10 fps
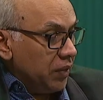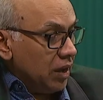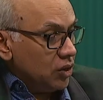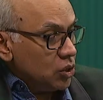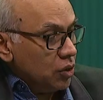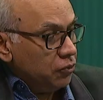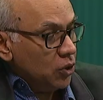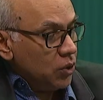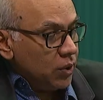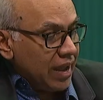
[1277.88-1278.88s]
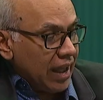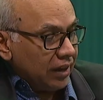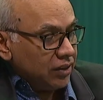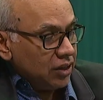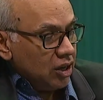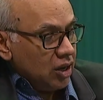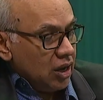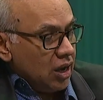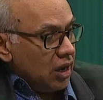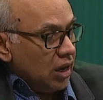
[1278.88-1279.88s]
so if you look at
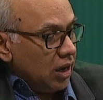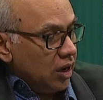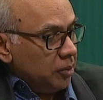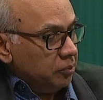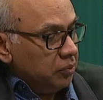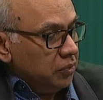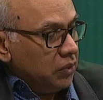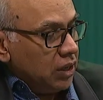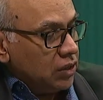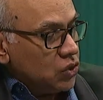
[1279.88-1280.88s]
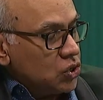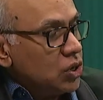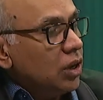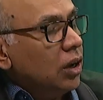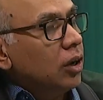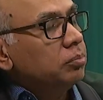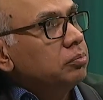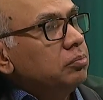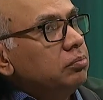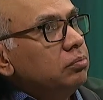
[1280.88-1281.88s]
this
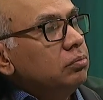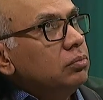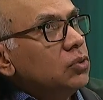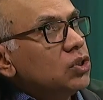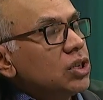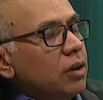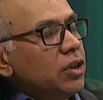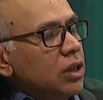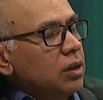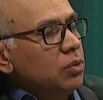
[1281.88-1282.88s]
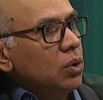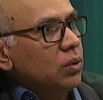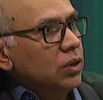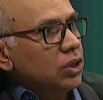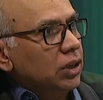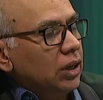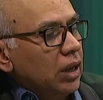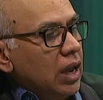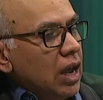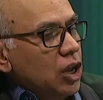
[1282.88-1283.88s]
serving the community,
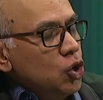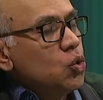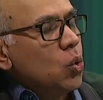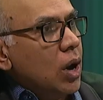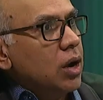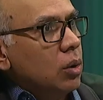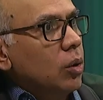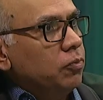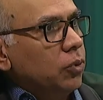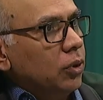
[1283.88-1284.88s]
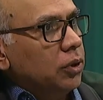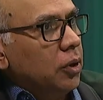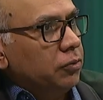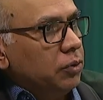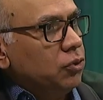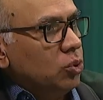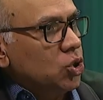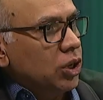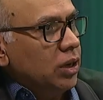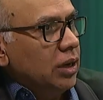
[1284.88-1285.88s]
you are hopeful of the
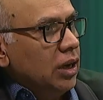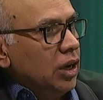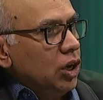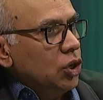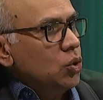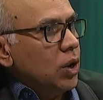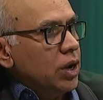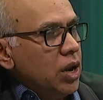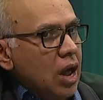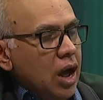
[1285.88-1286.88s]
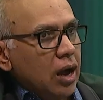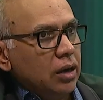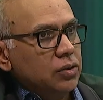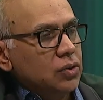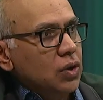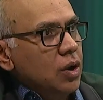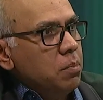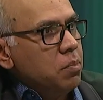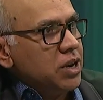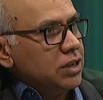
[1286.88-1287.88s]
future. You are not
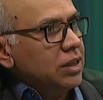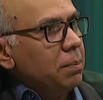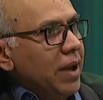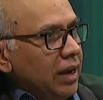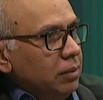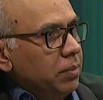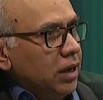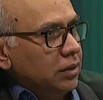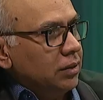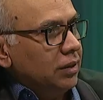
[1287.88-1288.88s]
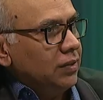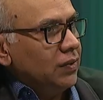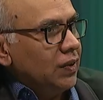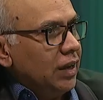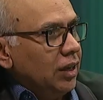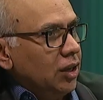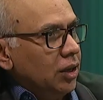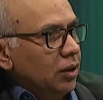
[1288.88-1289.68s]
pressing the panic button and saying,